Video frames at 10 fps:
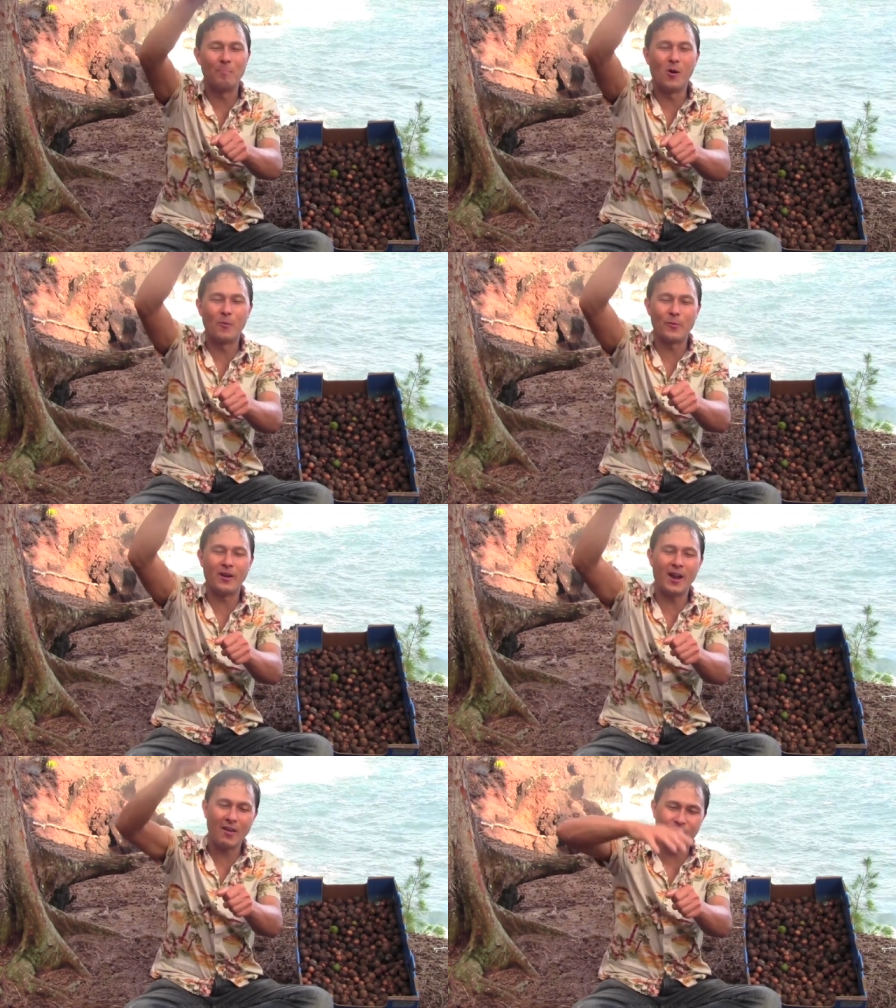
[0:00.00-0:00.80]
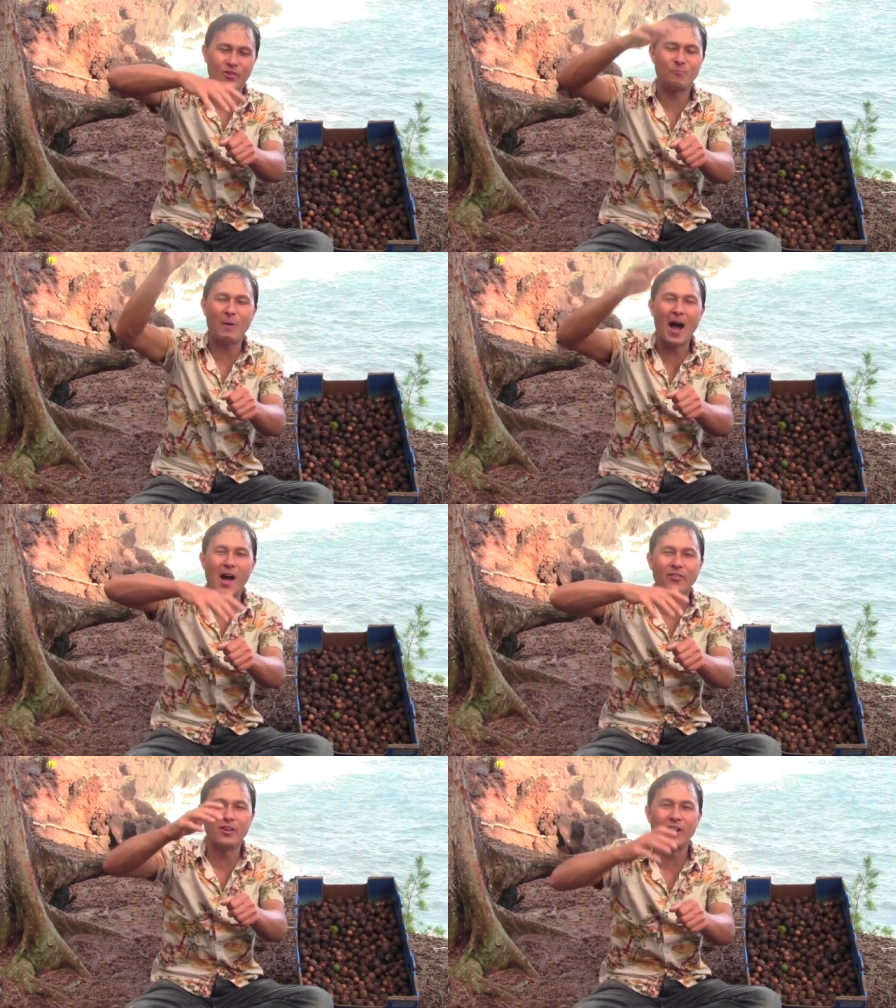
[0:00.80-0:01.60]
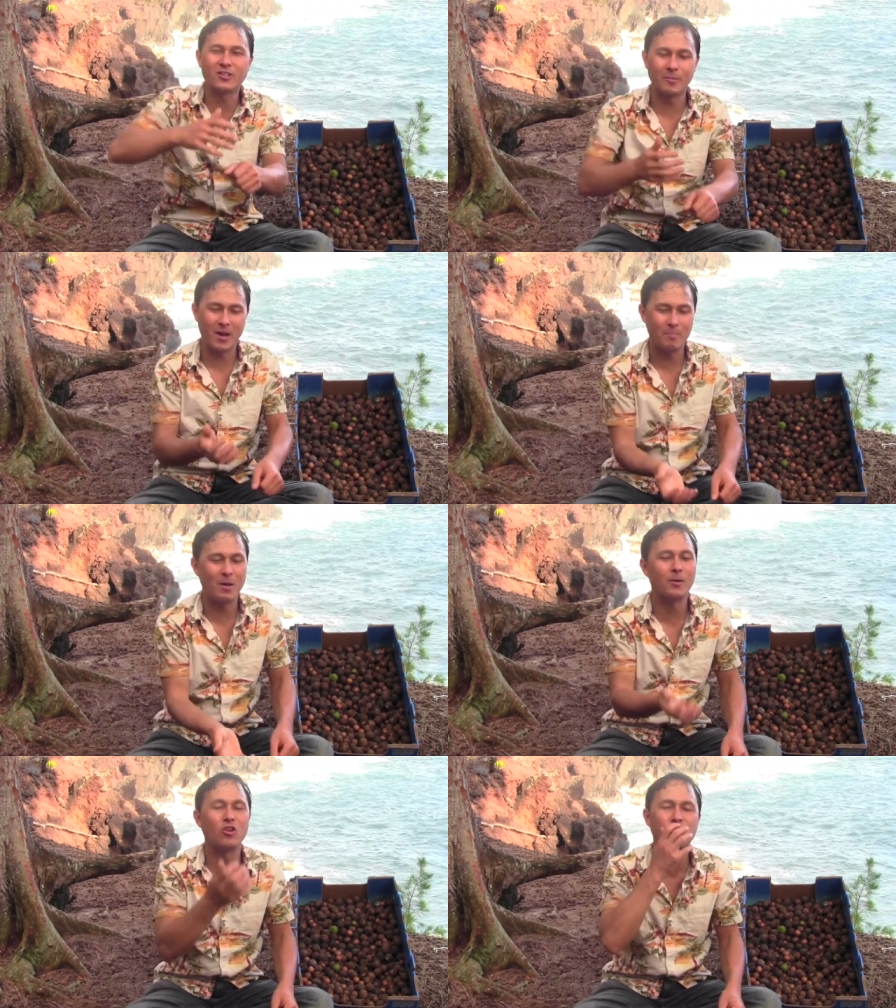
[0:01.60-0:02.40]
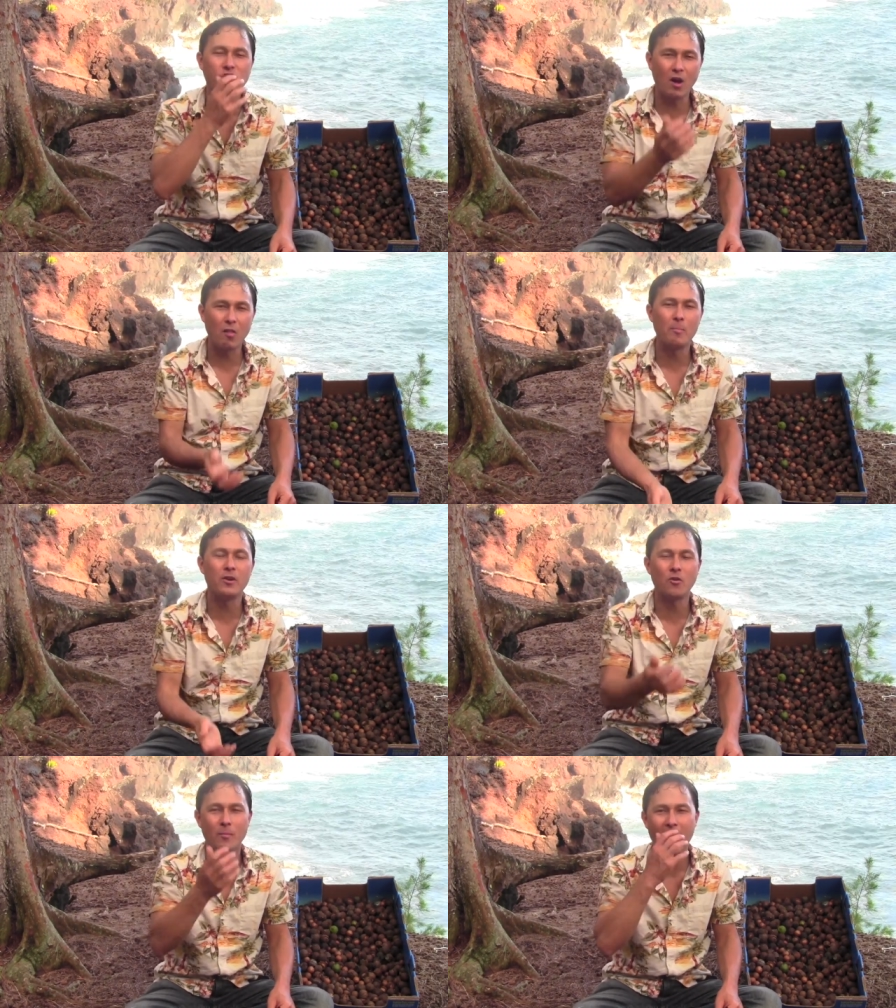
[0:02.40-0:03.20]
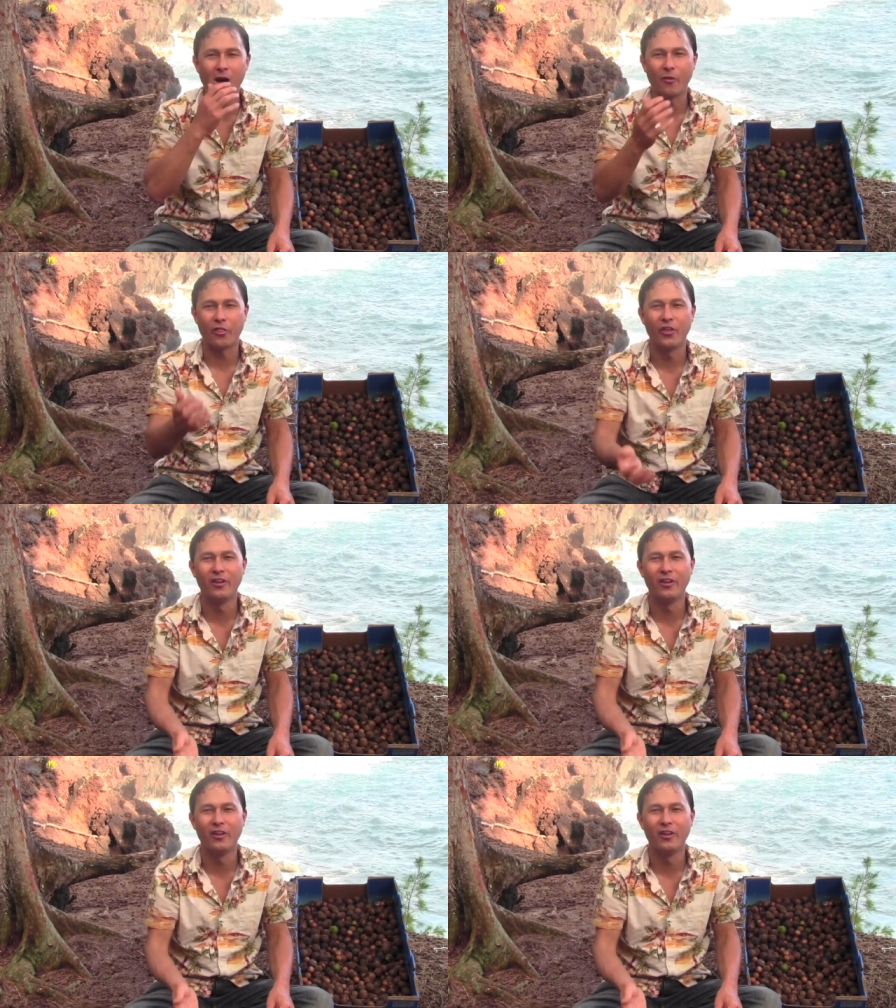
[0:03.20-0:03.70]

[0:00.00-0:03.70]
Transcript: the bulk bin, and having piles of nuts come out and be able to shove them in your mouth.